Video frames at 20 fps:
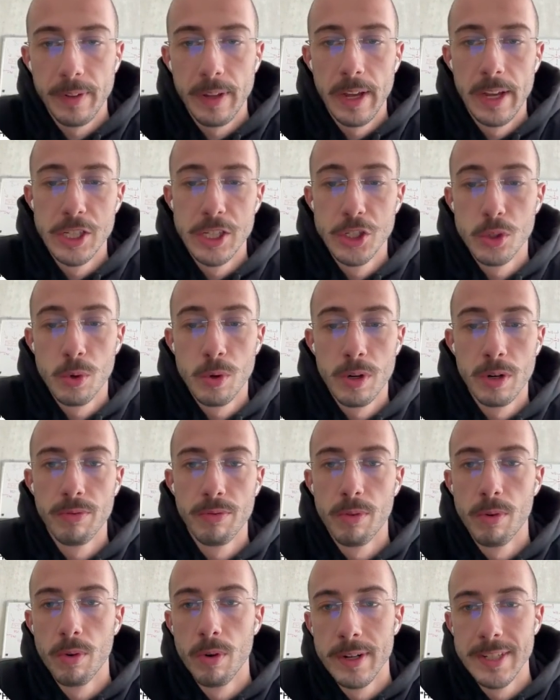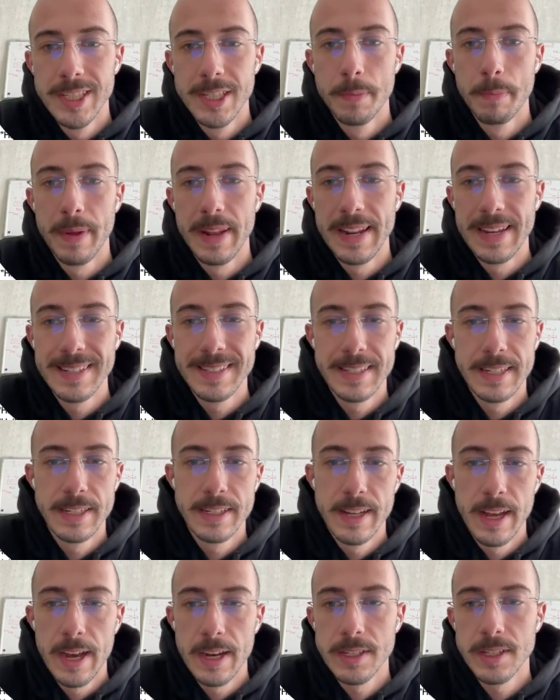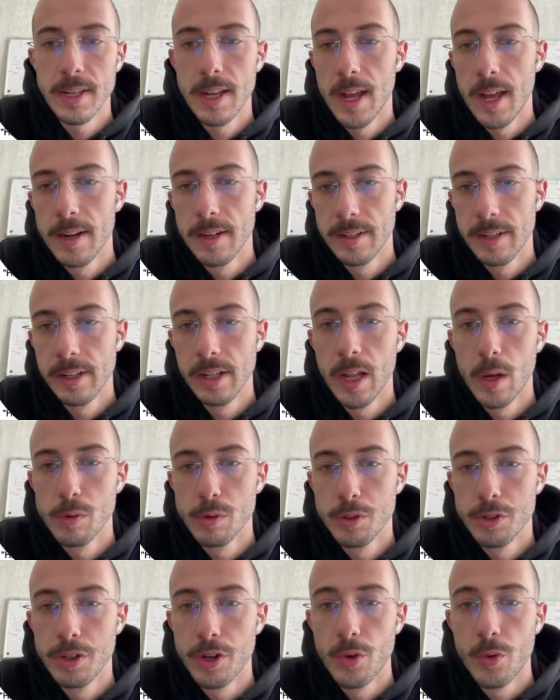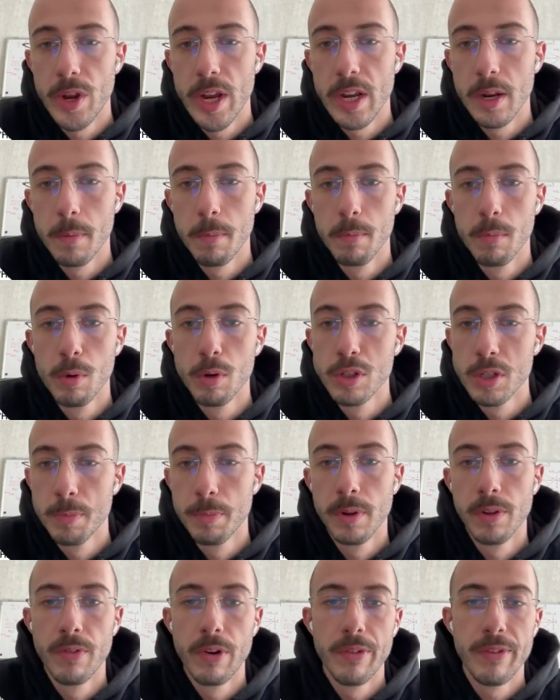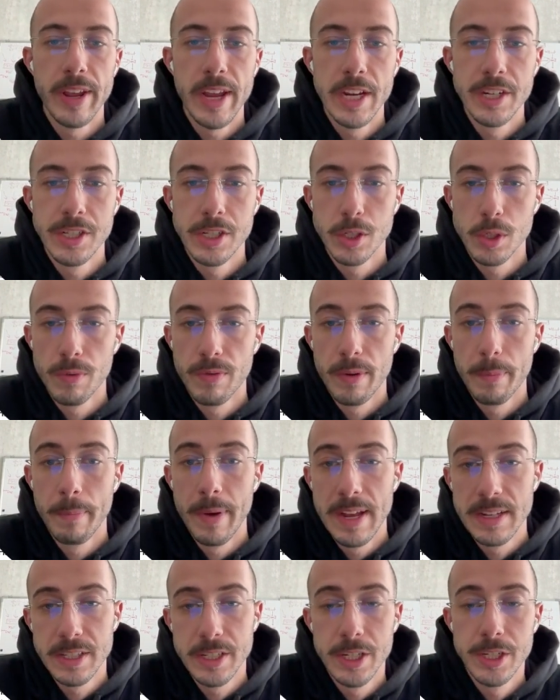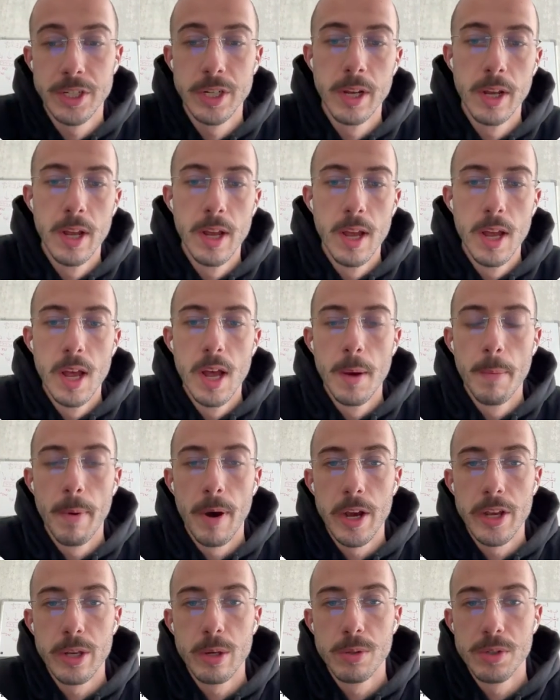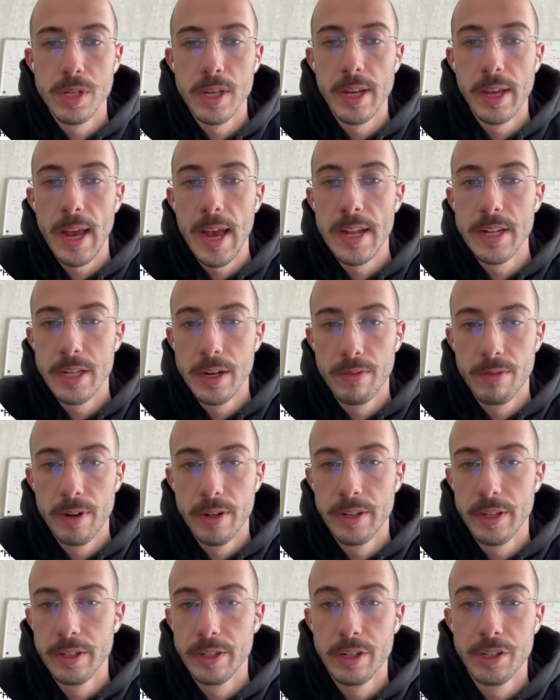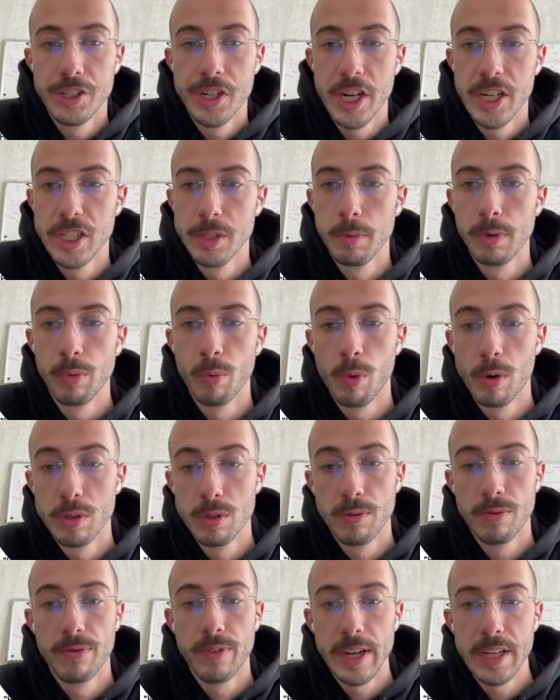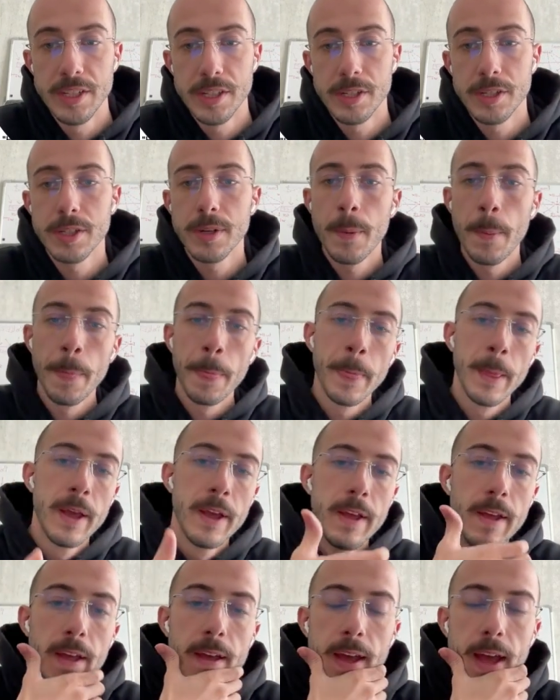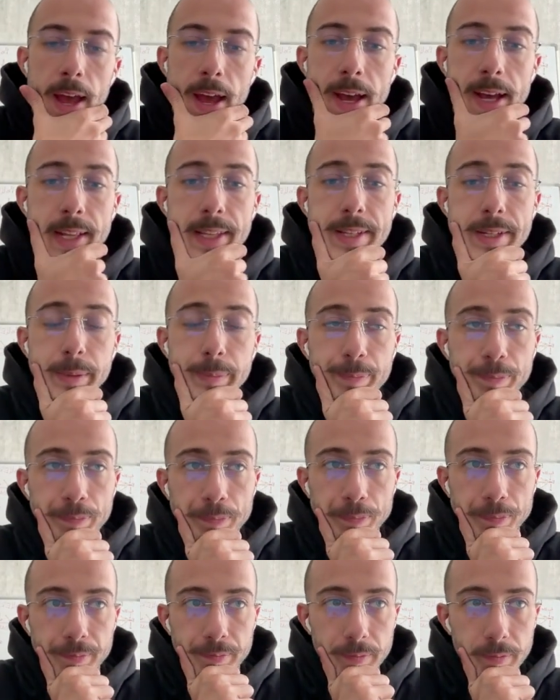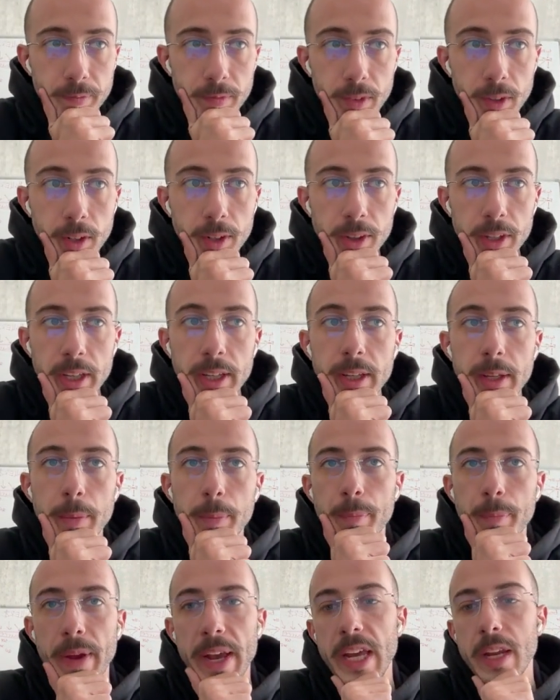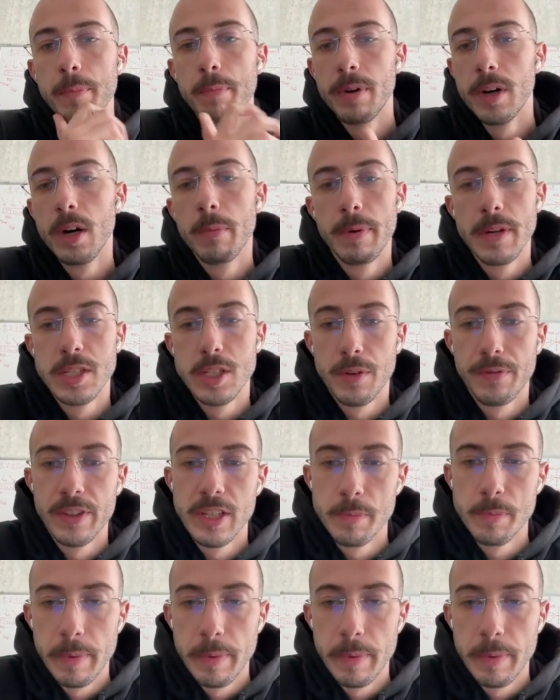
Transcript: a short for spinning syntax, and it allows you to create multiple variations of a message by using a different interchangeable words or phrases. And the main purpose of the